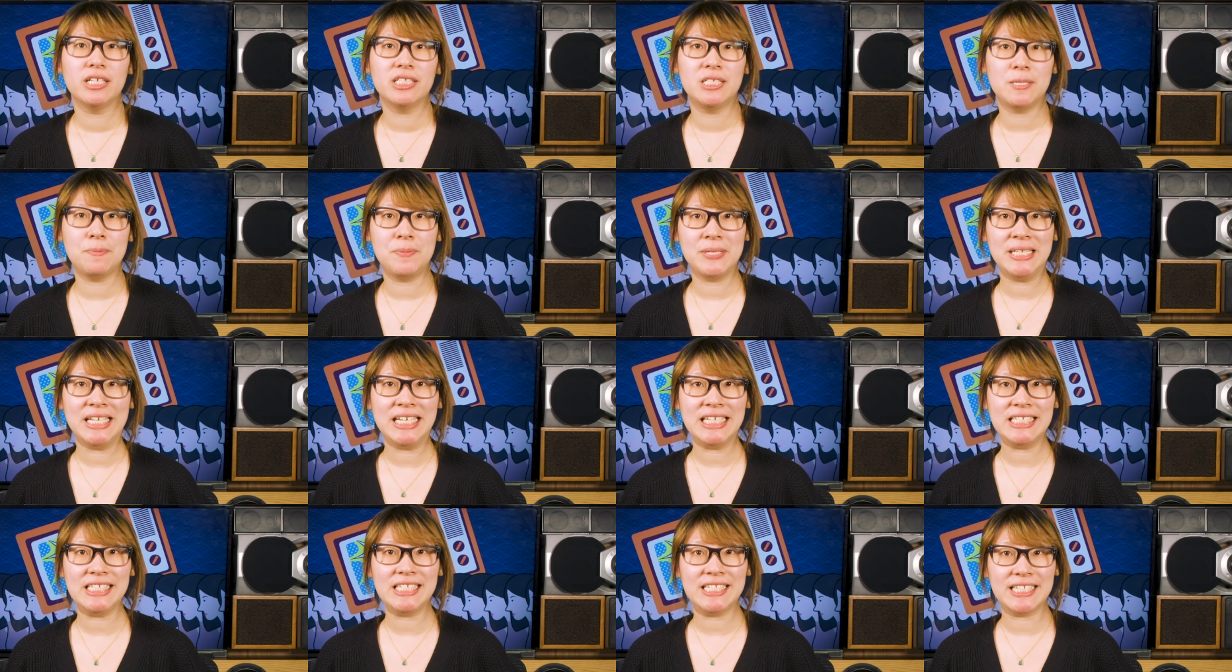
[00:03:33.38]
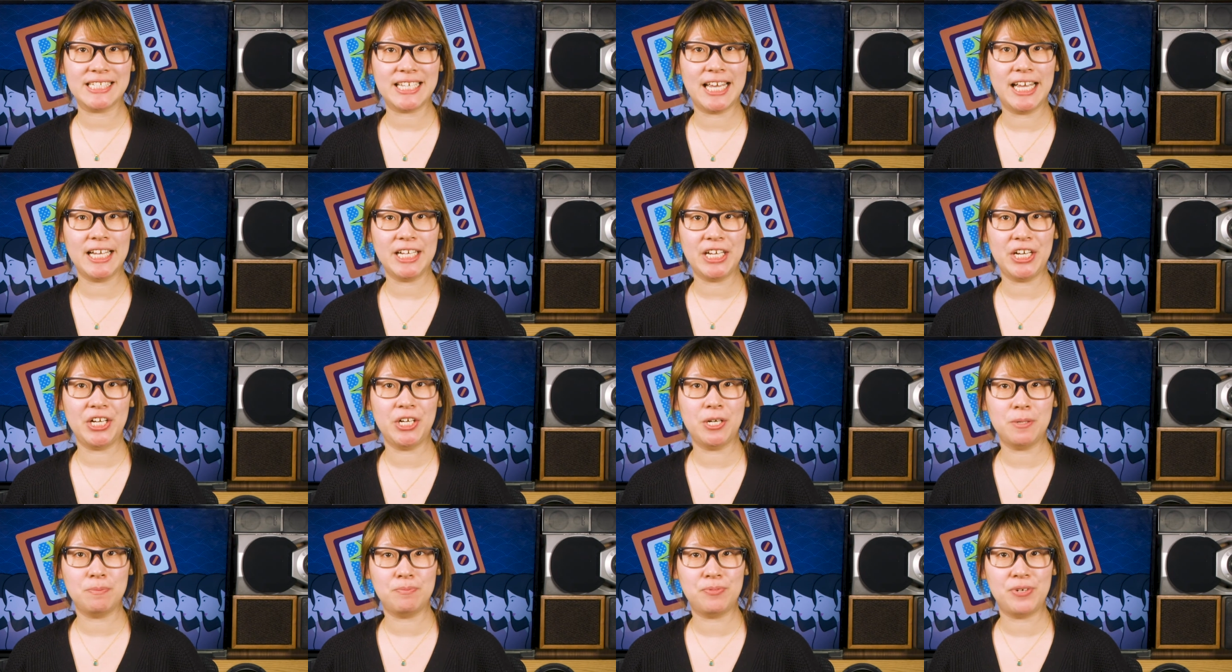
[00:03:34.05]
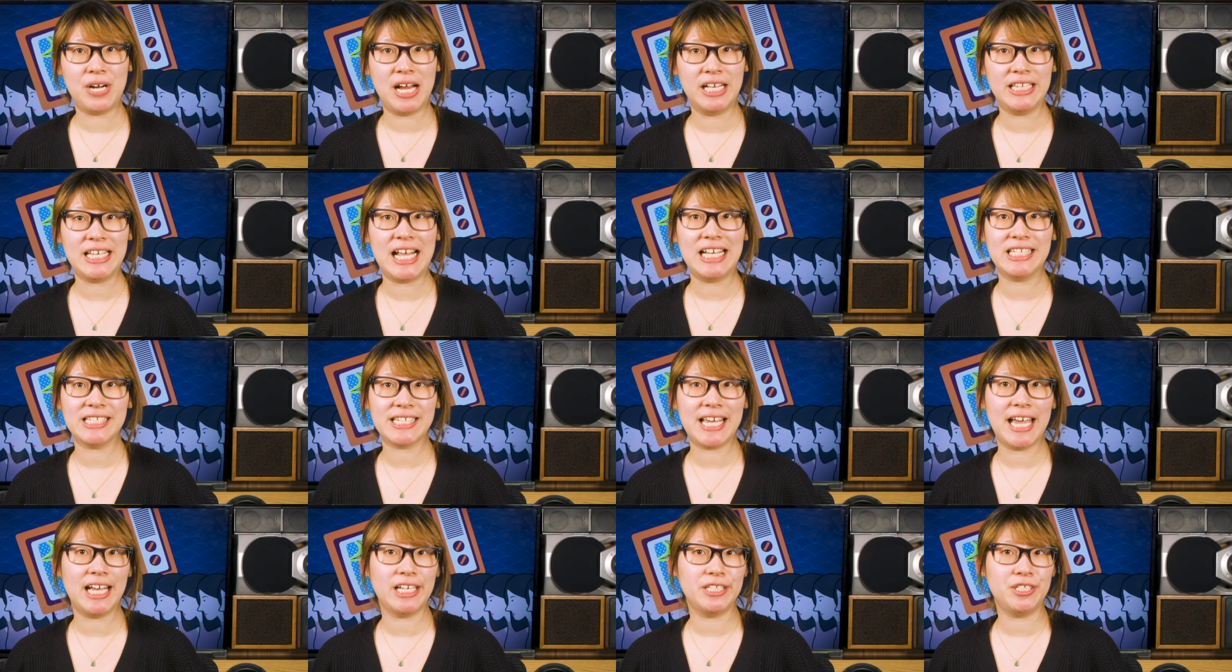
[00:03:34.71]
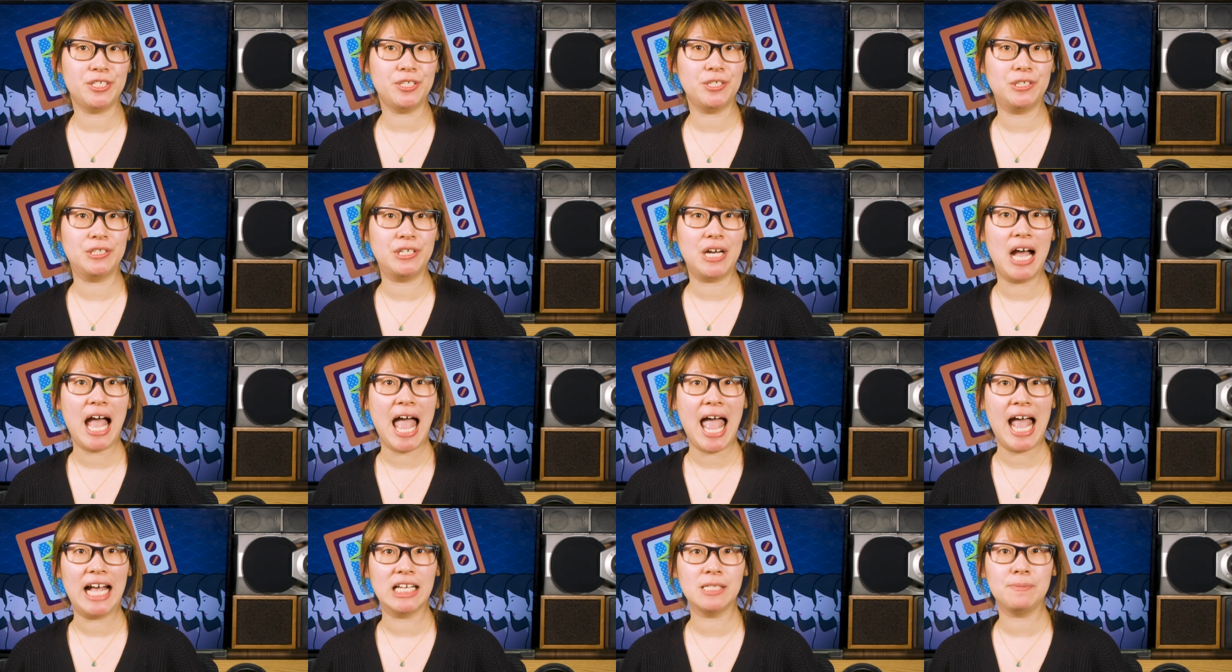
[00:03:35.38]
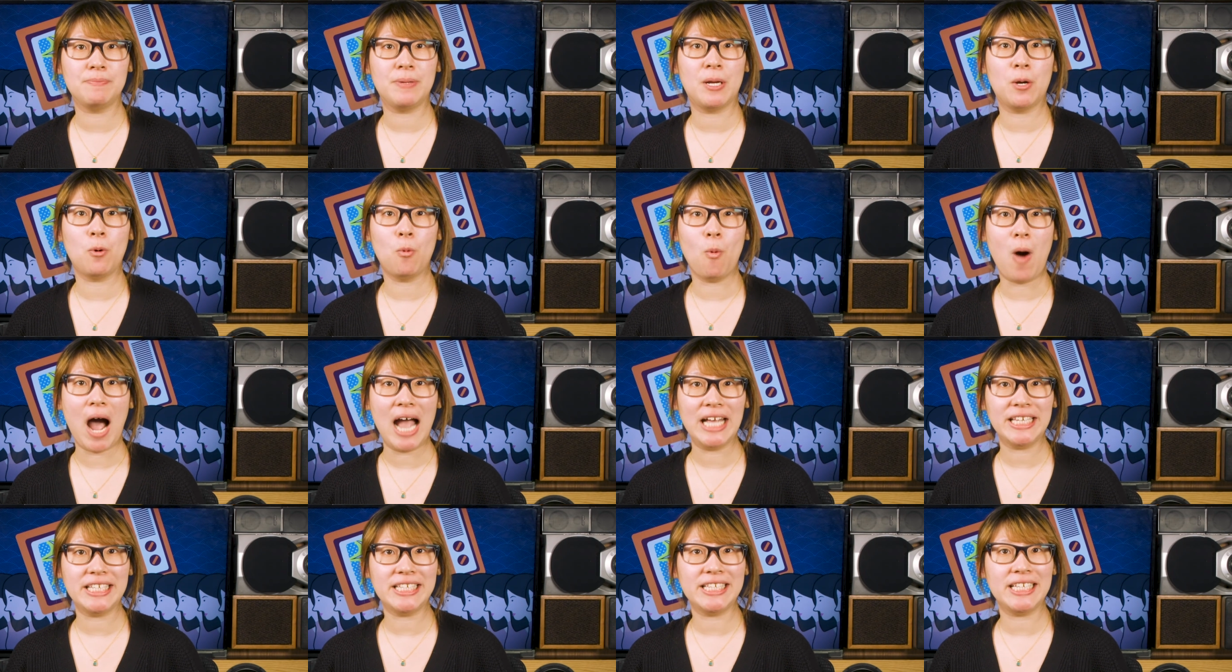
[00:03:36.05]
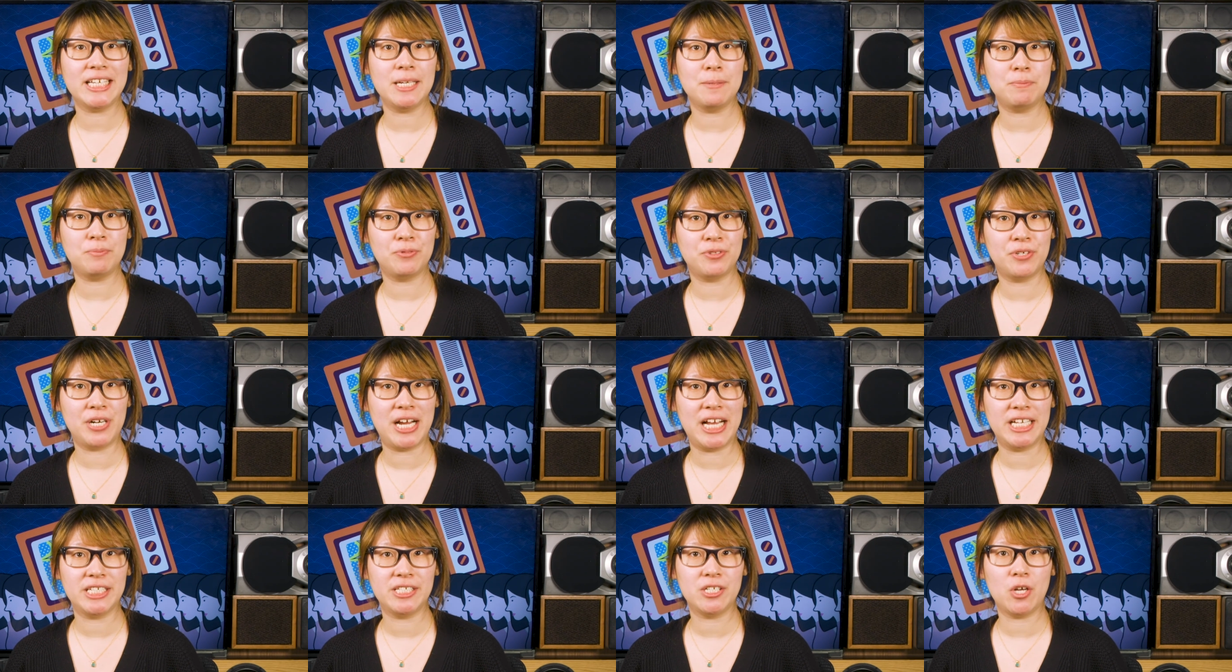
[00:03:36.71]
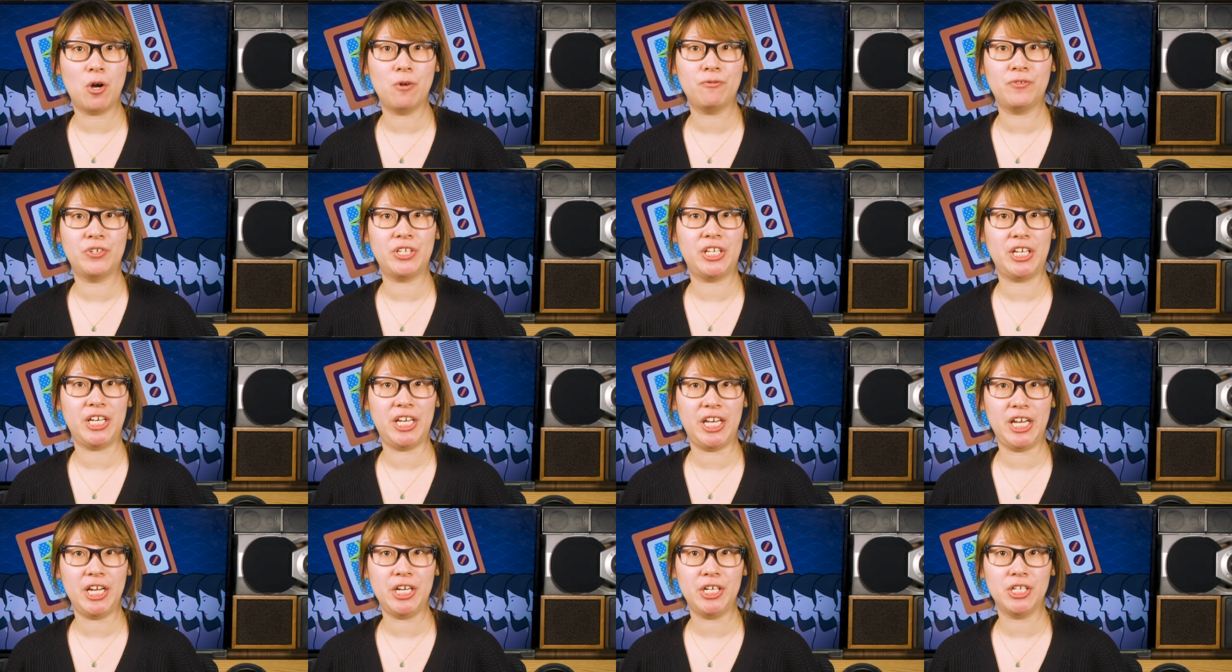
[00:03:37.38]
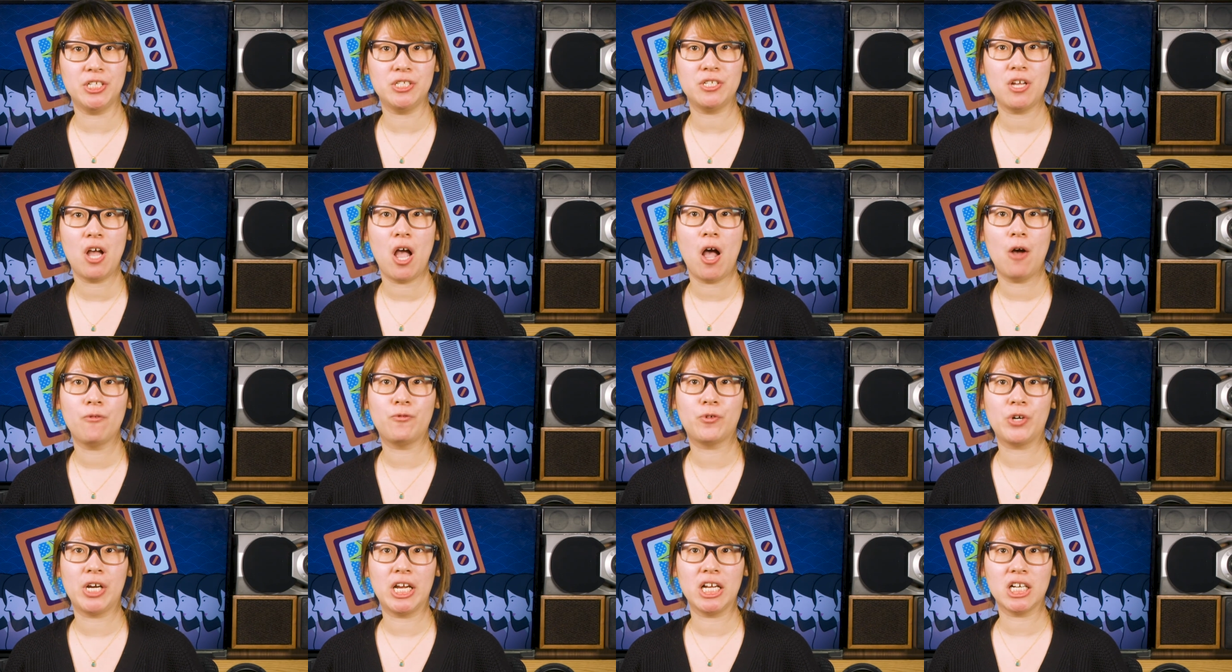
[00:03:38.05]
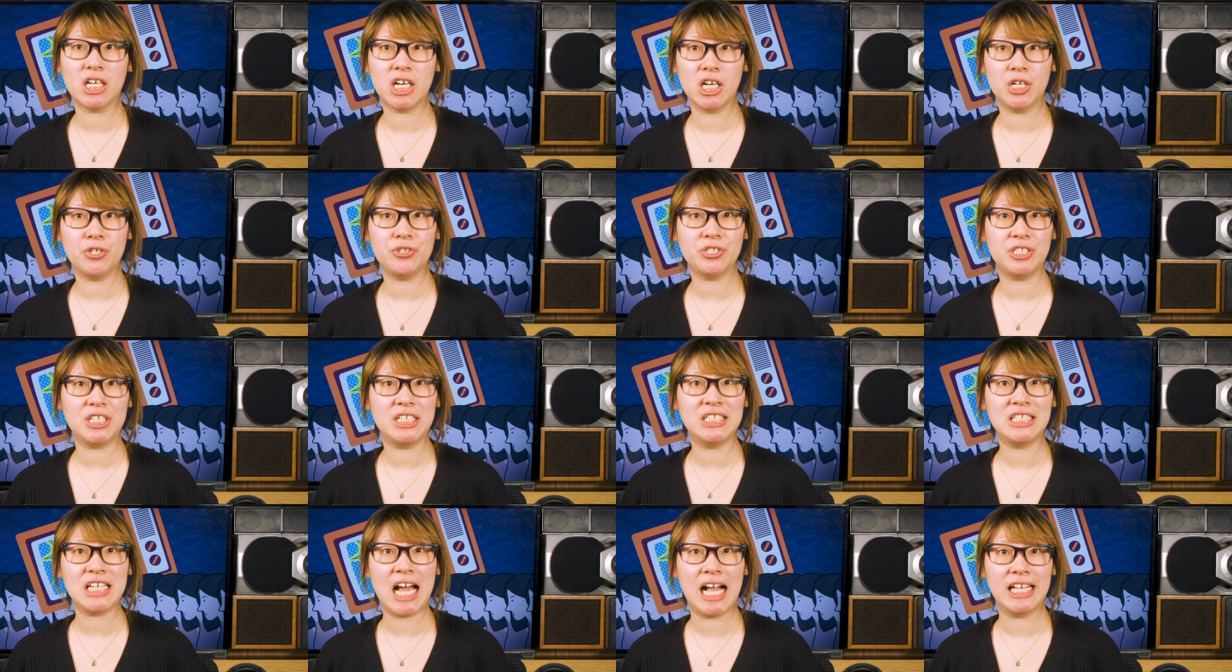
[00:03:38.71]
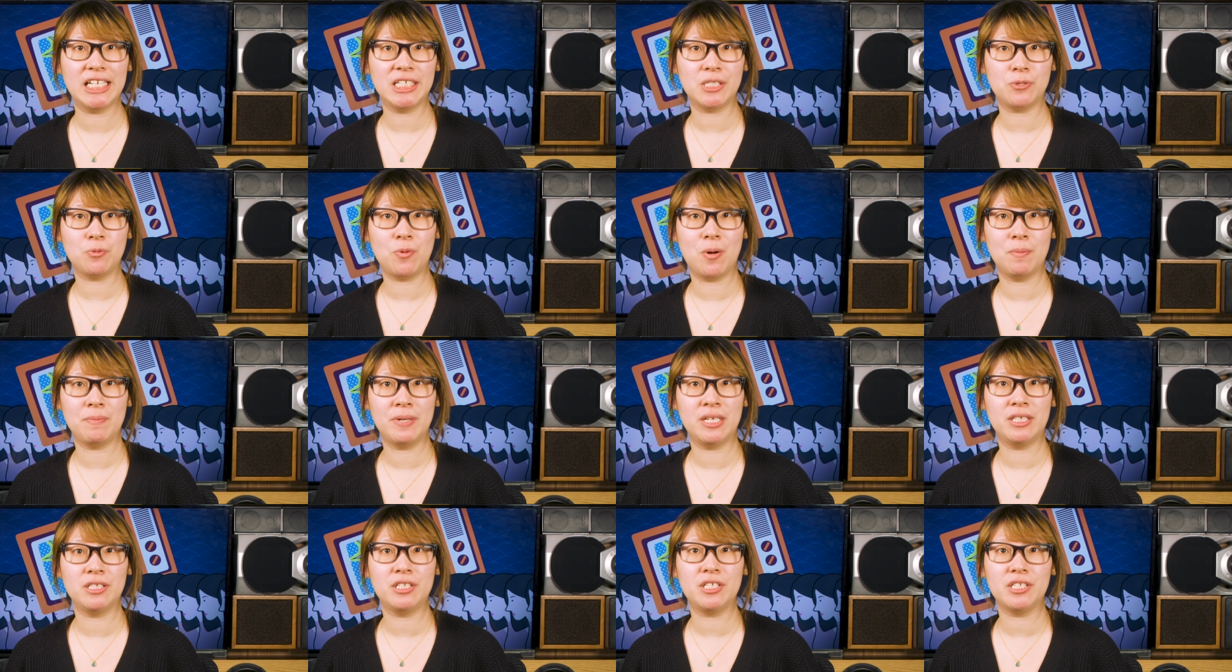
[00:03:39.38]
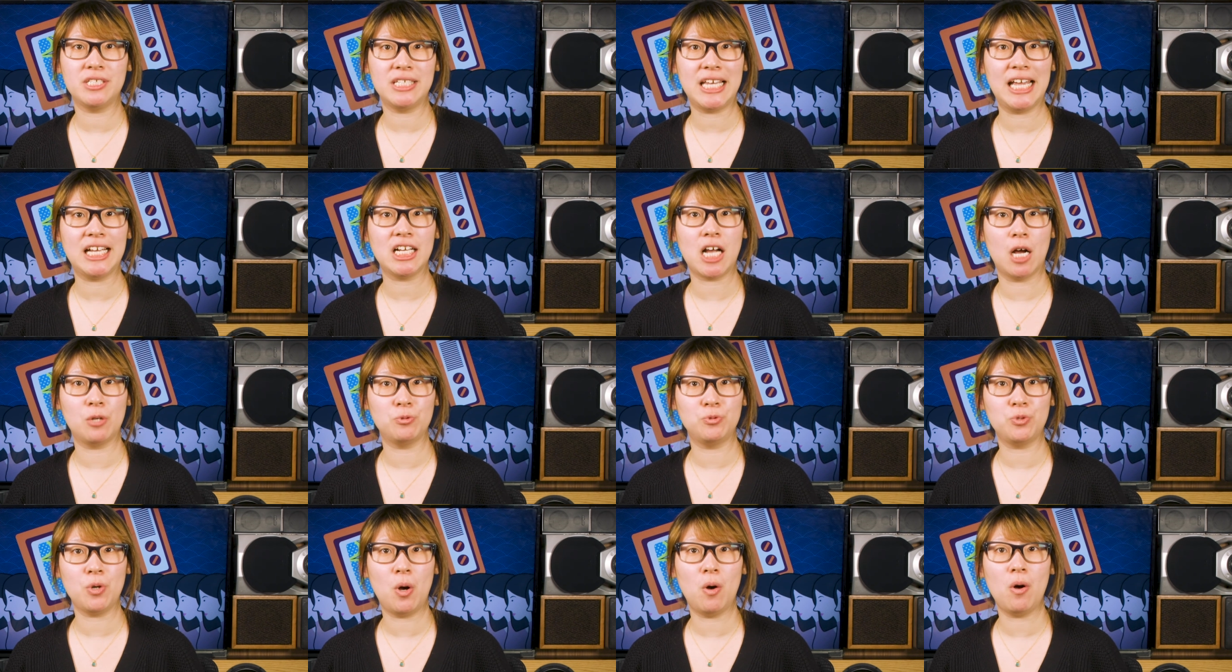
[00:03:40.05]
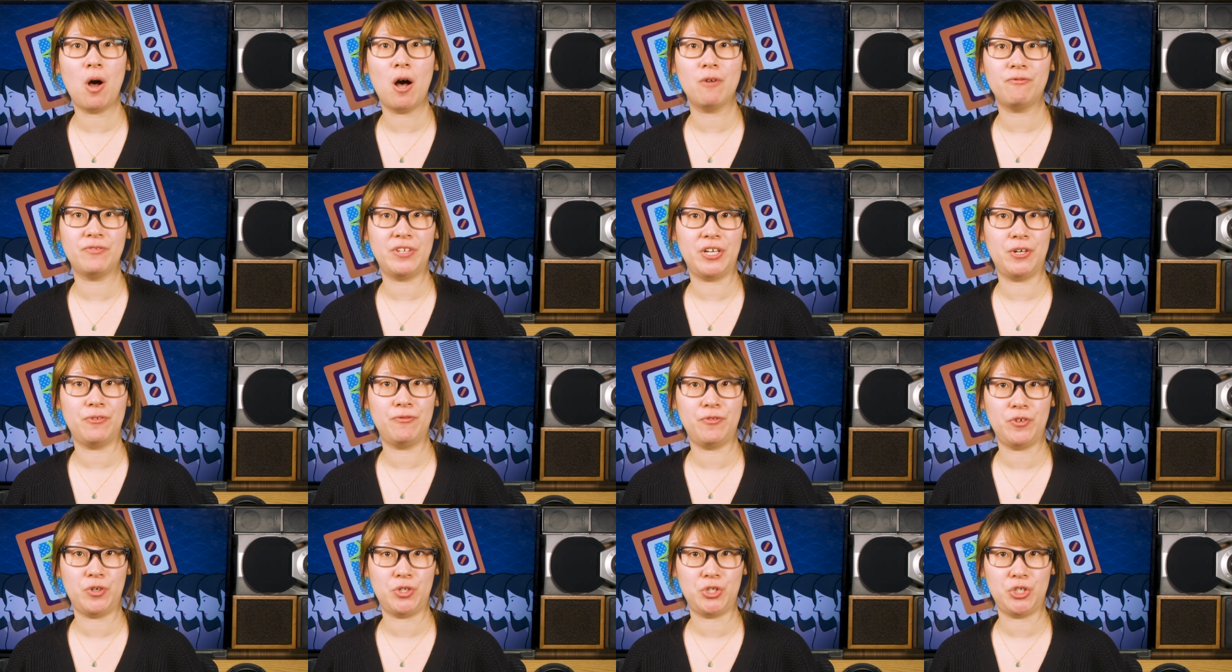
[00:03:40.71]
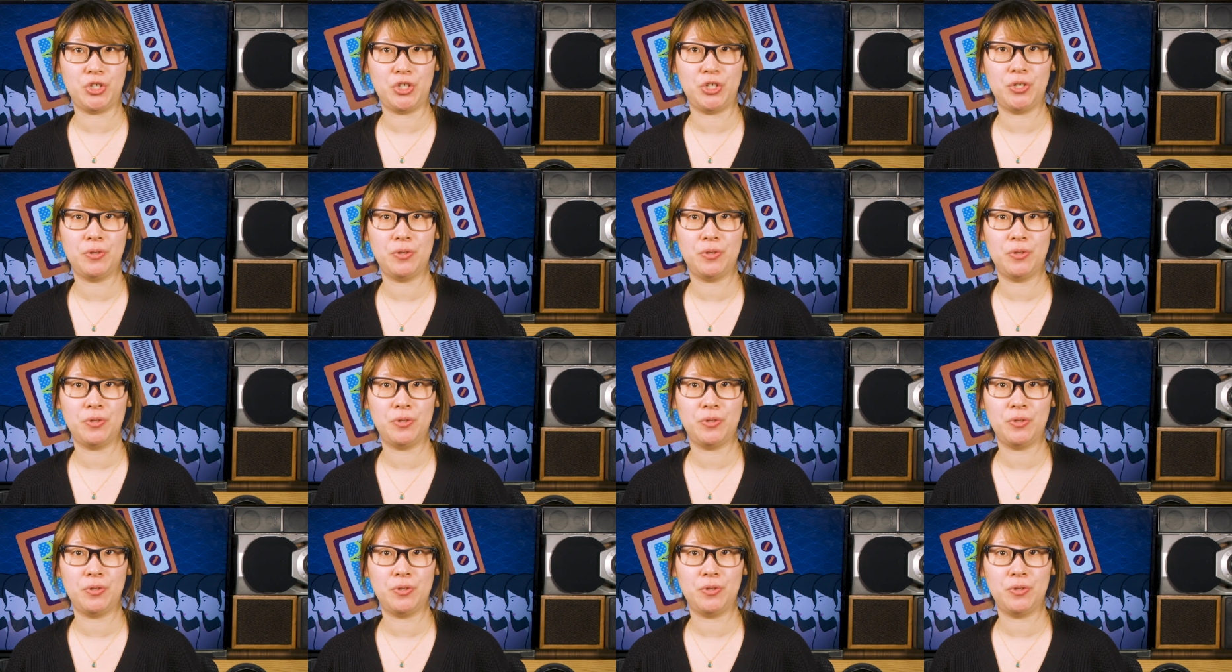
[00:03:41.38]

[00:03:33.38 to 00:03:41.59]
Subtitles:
Japanese skincare brand SK-II has been widely praised over the years for encouraging Chinese women to take control of their future.